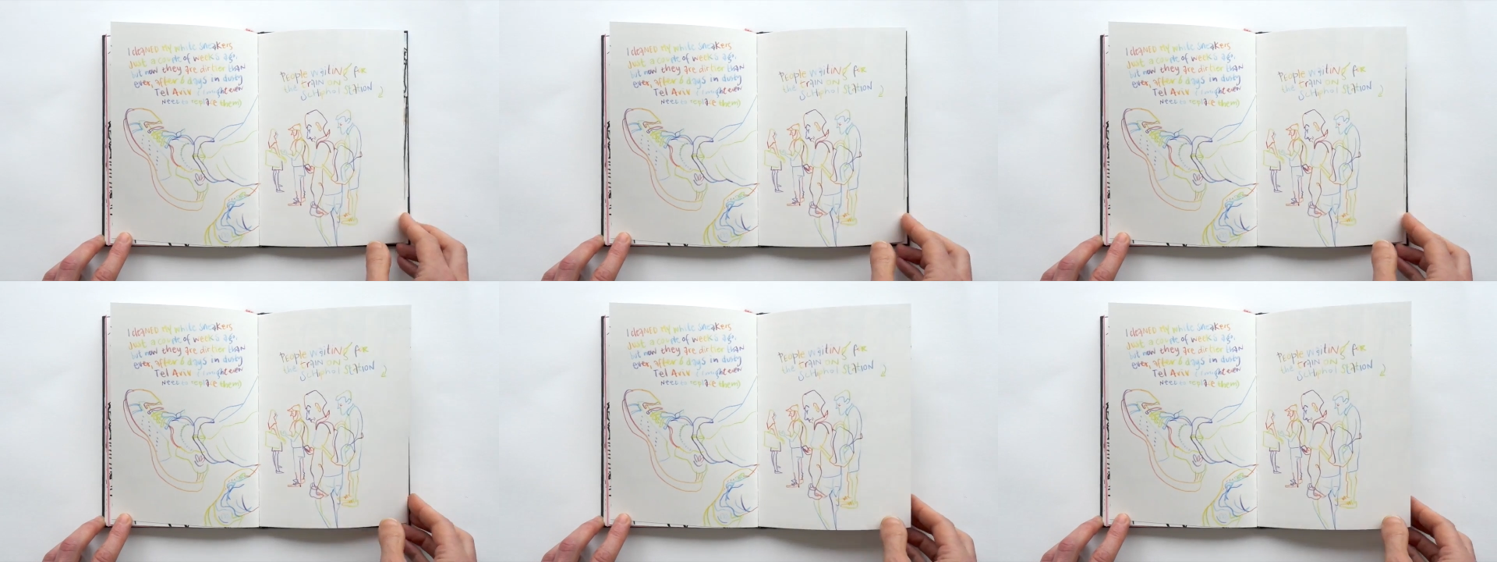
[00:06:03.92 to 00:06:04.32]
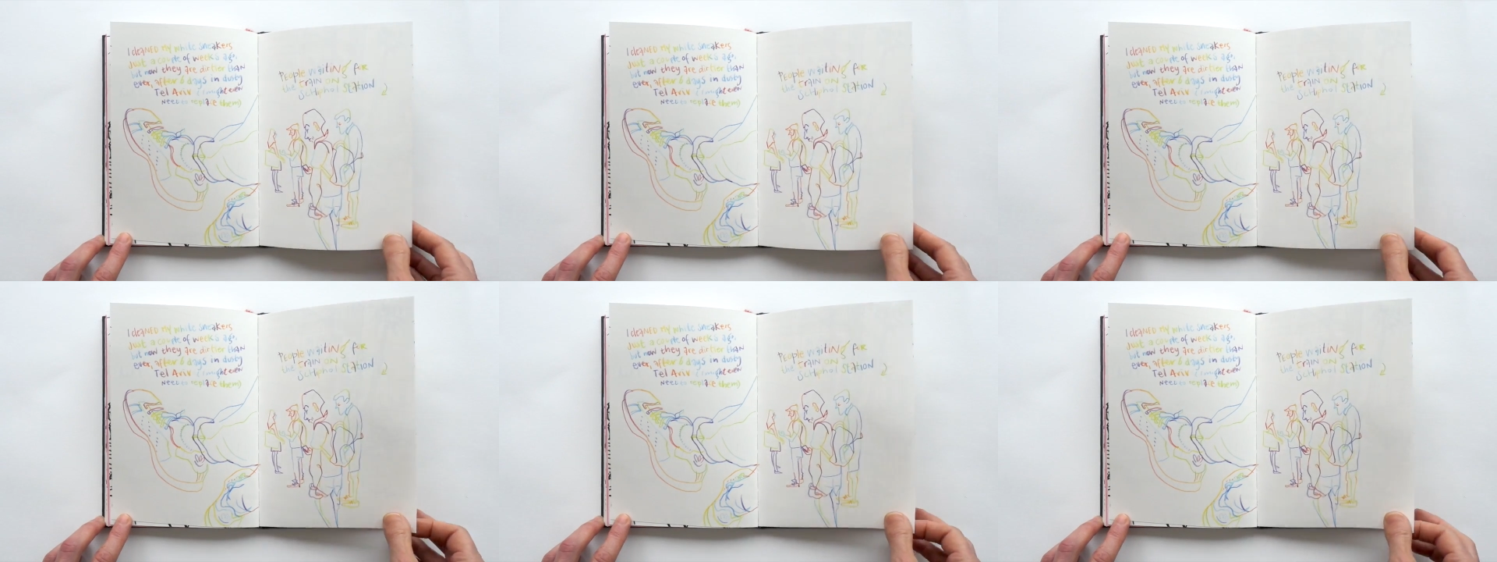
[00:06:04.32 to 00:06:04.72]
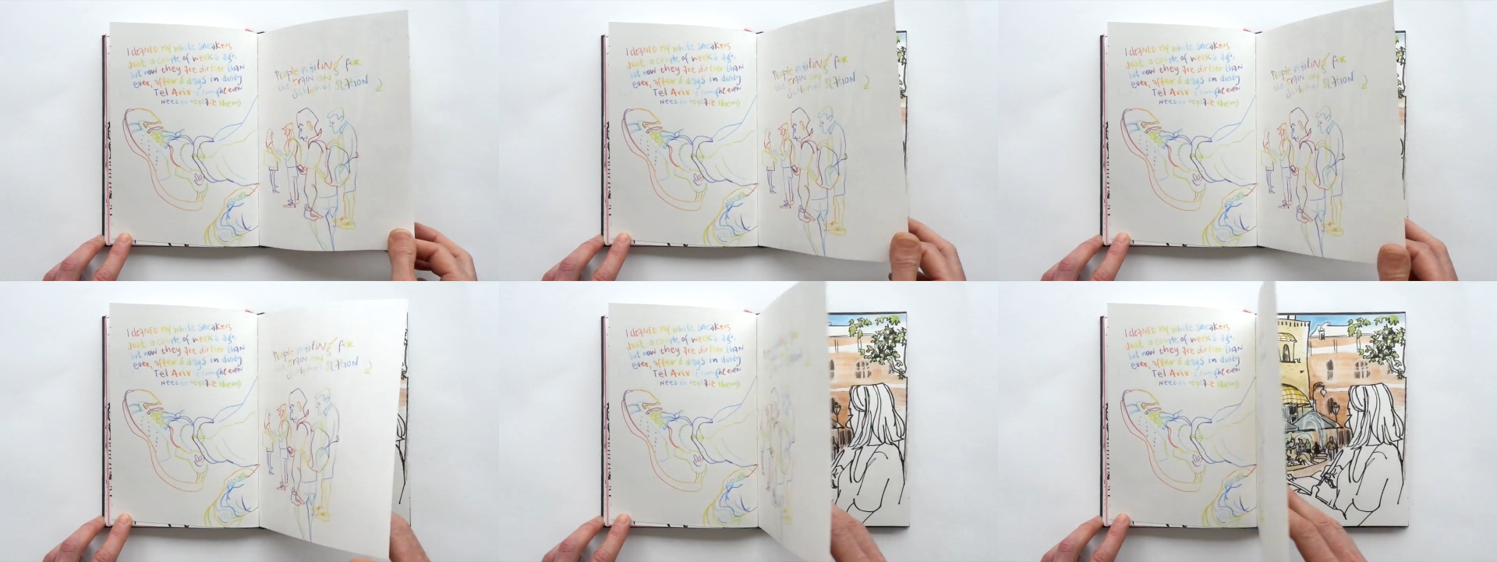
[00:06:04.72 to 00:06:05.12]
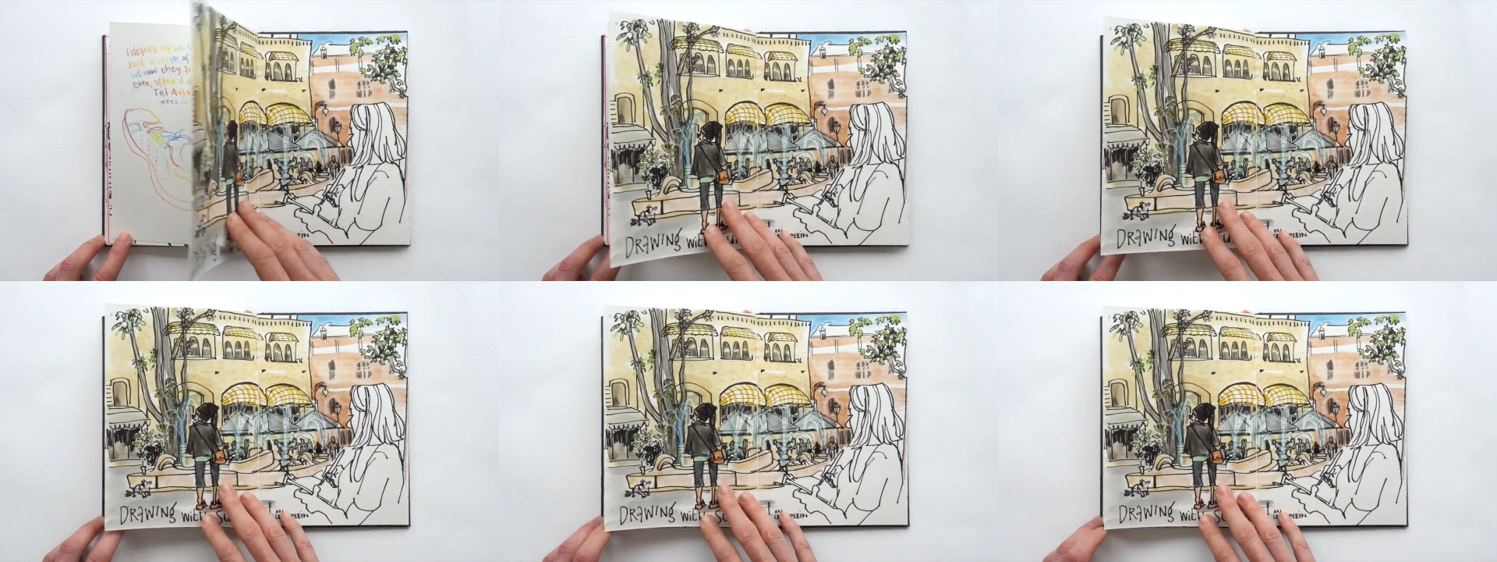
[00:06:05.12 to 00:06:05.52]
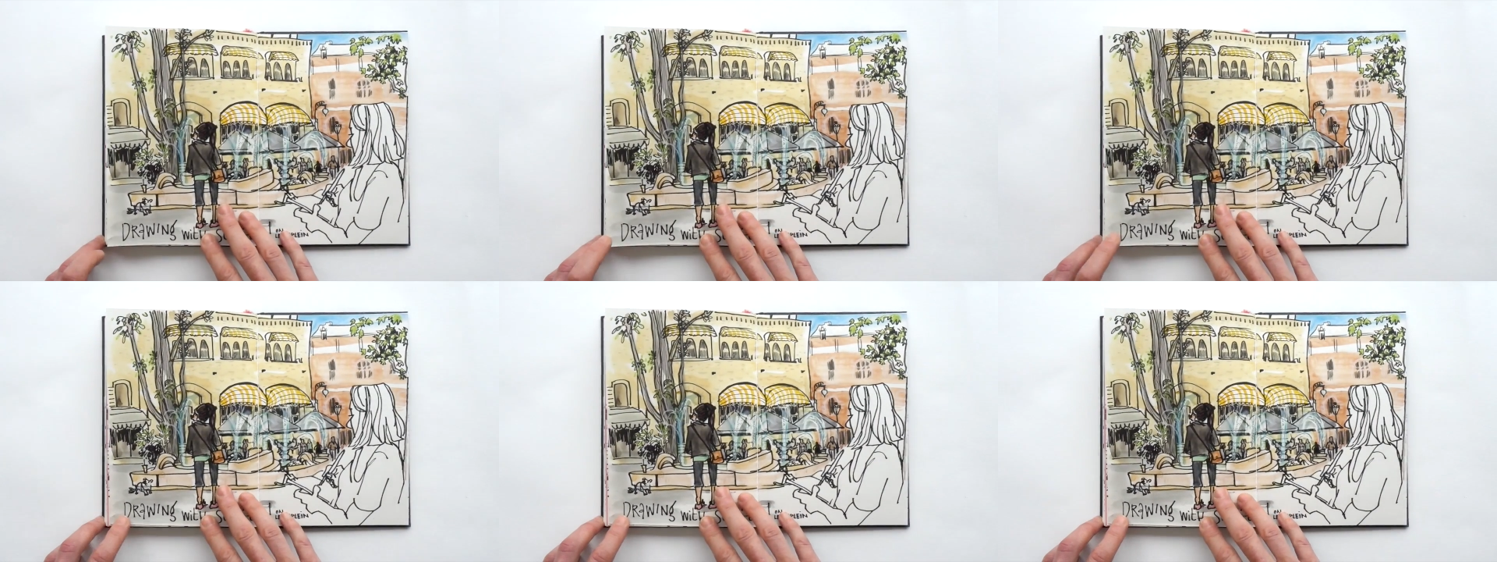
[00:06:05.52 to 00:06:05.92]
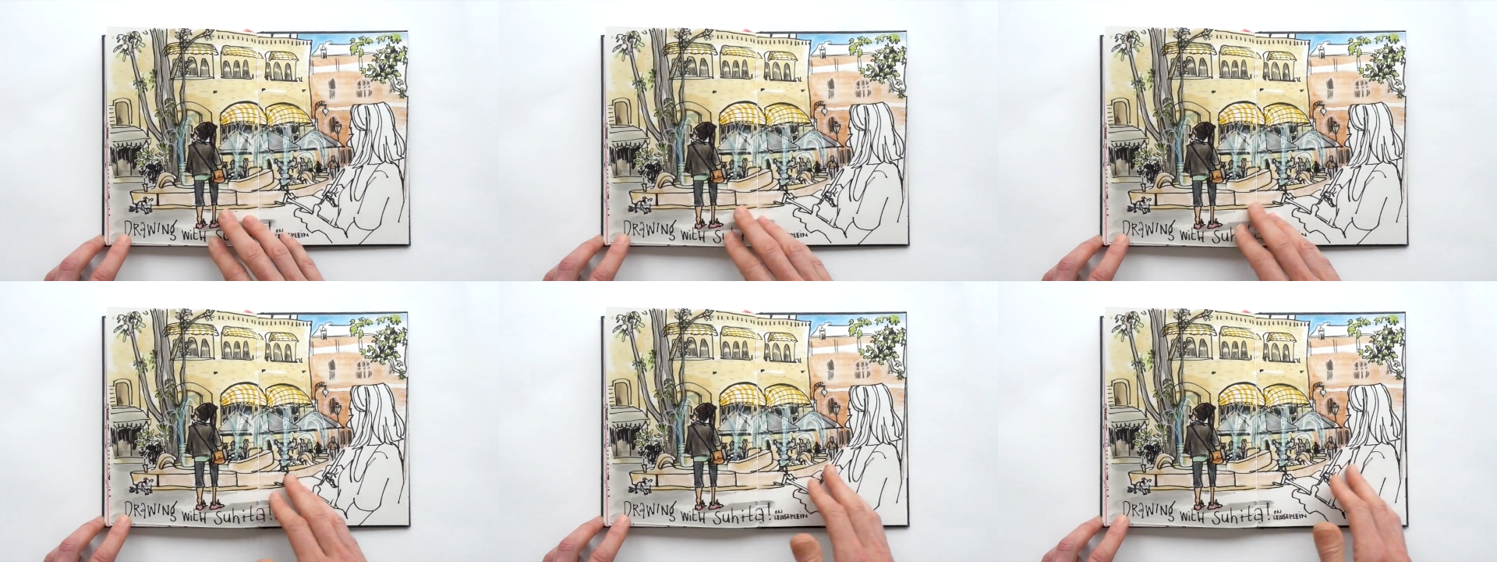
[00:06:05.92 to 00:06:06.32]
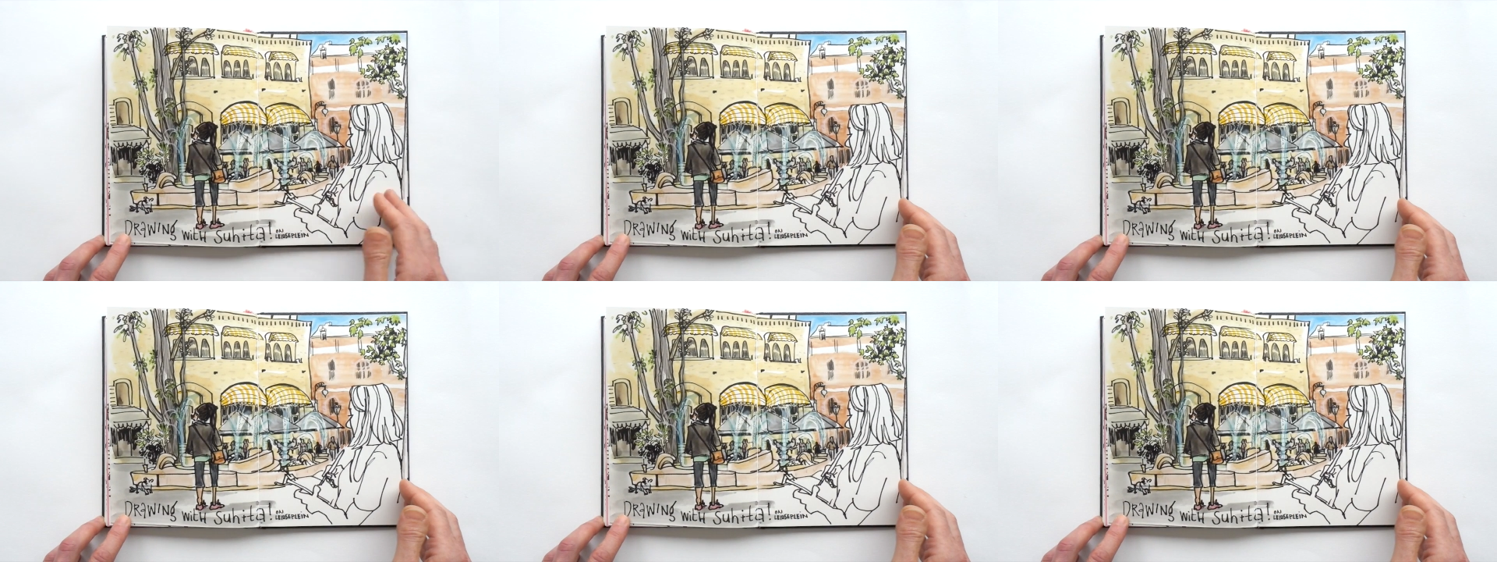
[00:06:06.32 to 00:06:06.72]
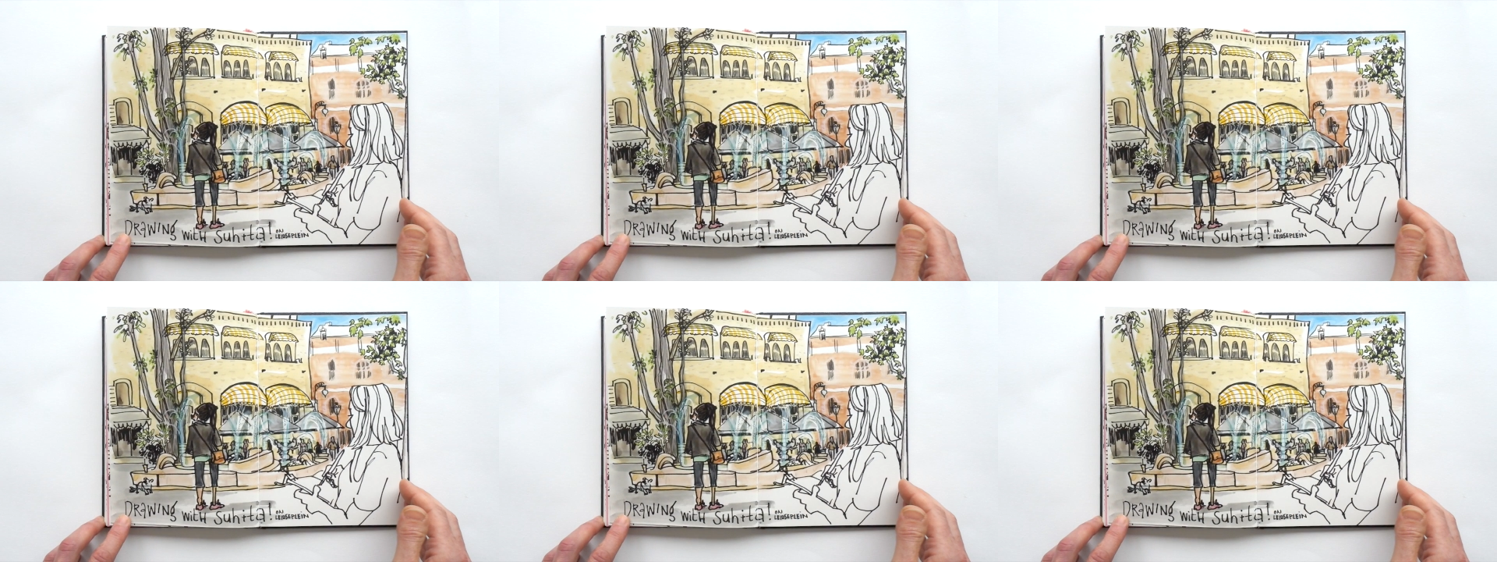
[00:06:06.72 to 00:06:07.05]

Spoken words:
Nobody's mouth can be seen.